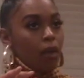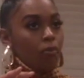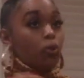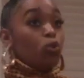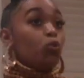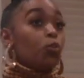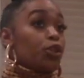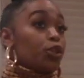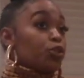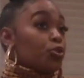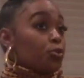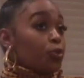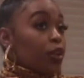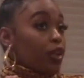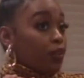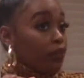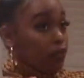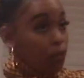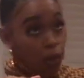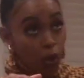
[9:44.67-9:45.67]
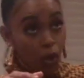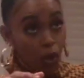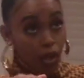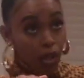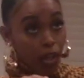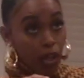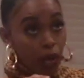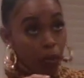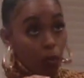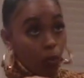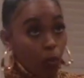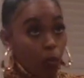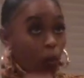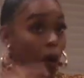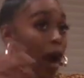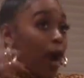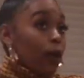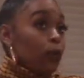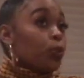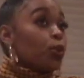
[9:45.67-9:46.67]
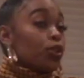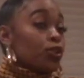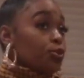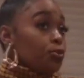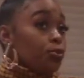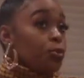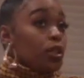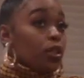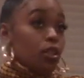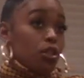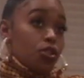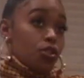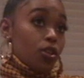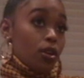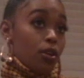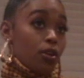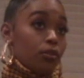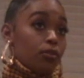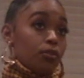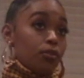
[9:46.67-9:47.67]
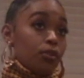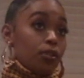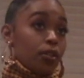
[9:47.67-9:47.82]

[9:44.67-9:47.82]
who we're doing it for and why we're doing this show.